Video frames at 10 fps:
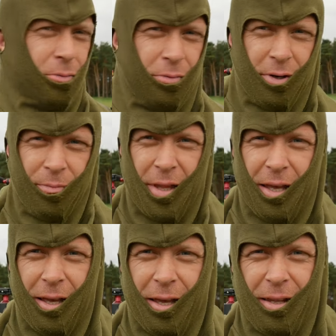off.
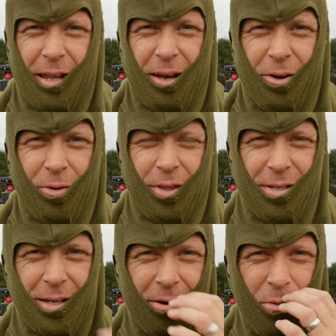Now,
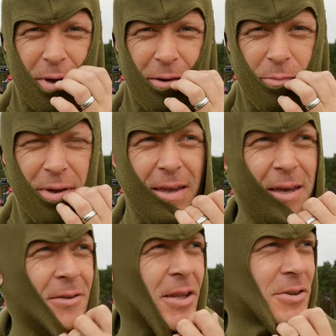there's a little bit of
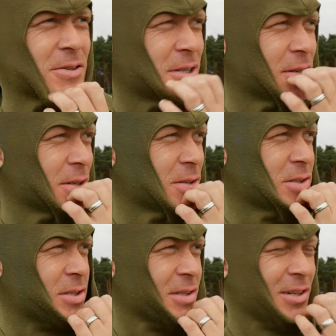me that's
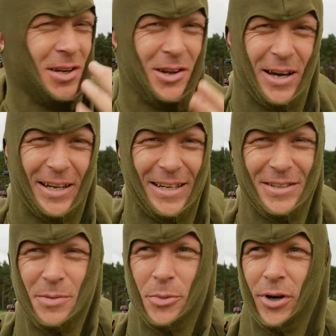slightly
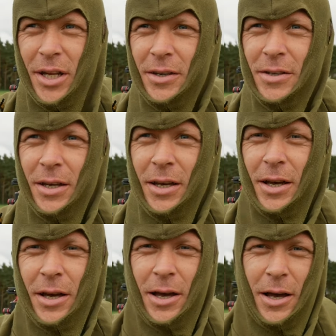disappointed.
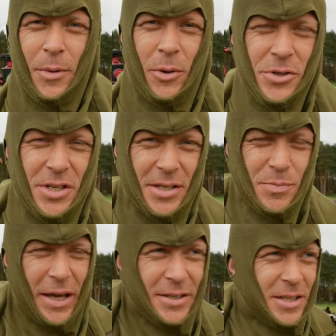I was
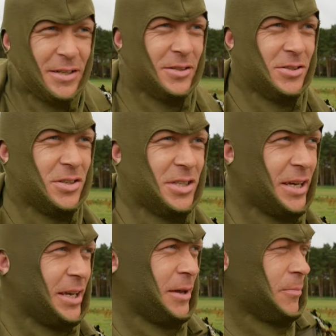expecting to
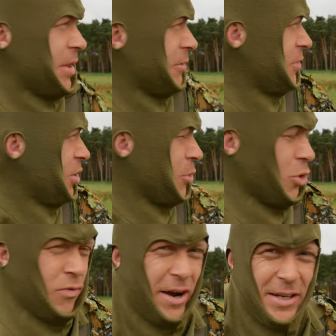see a few
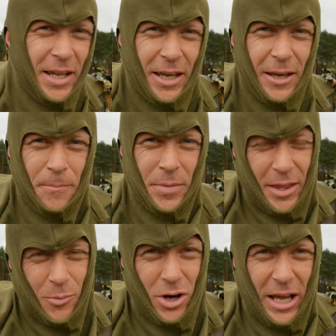more red deer
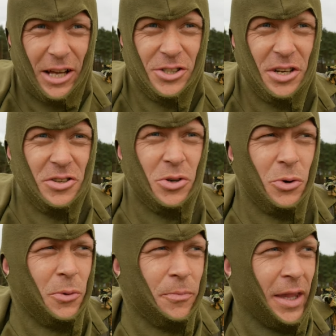than what I actually
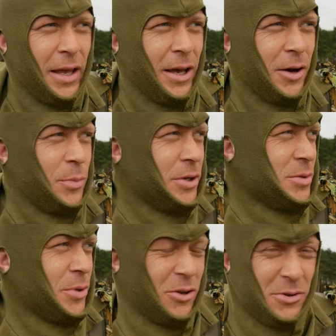saw,
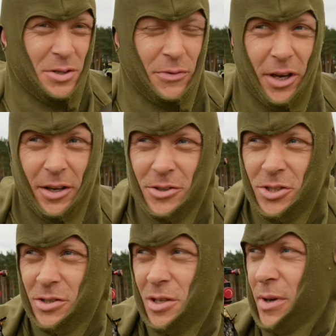but to be honest with you,
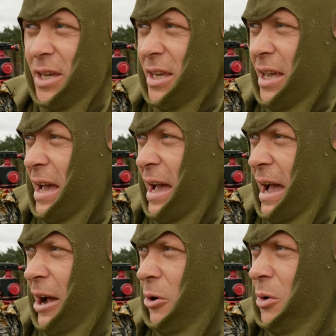just to be
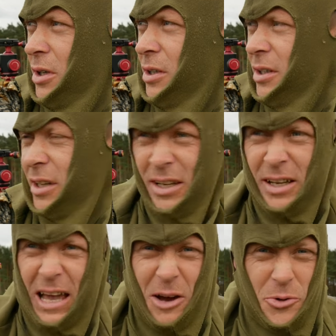
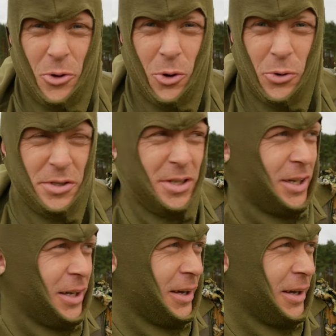outdoors,